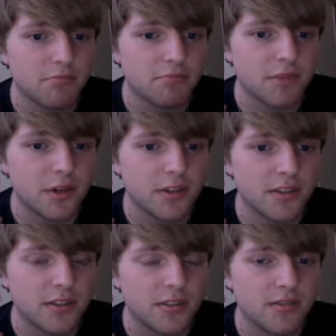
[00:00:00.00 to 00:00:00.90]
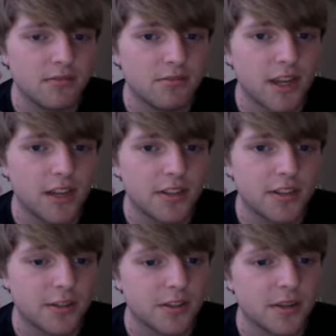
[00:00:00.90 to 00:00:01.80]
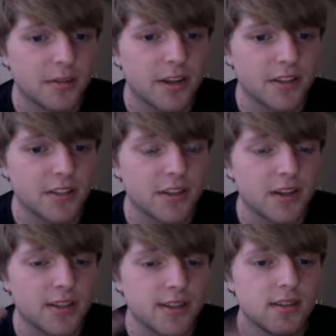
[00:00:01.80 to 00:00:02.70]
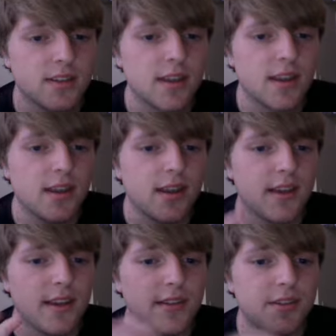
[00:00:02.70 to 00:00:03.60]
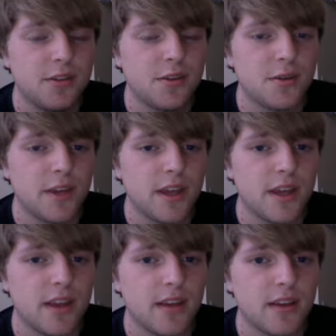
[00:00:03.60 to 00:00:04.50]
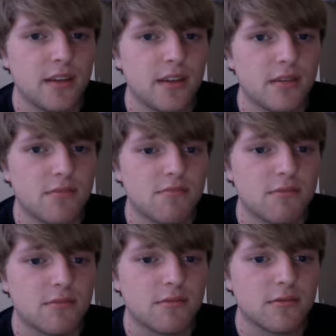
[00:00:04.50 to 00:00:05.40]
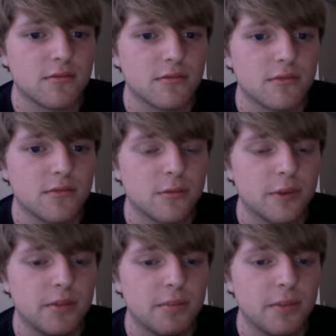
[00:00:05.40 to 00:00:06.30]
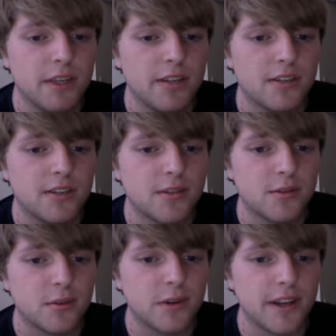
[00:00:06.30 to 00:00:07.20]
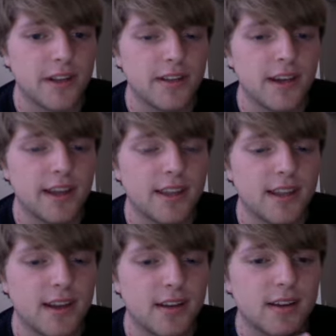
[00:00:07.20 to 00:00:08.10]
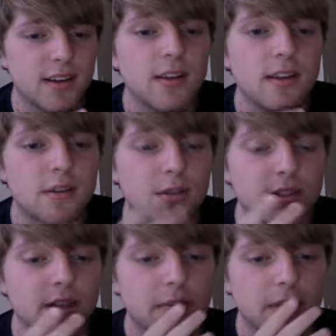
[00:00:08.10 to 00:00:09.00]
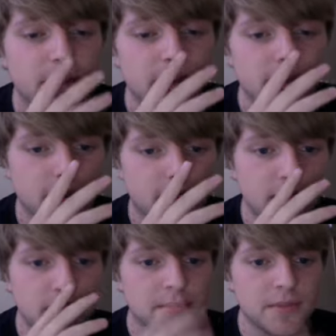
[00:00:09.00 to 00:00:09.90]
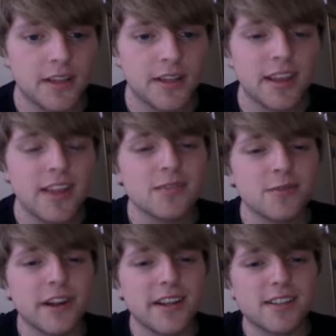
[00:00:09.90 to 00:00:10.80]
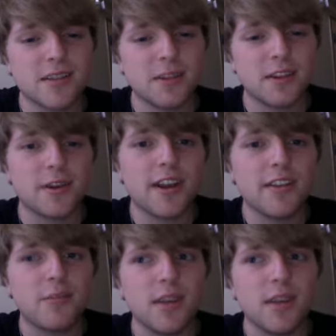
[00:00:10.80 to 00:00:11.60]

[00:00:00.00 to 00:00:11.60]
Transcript: personal, conscious or subconscious thoughts, into a written piece or a dialogue or something. And in the case of writing something, you're kind of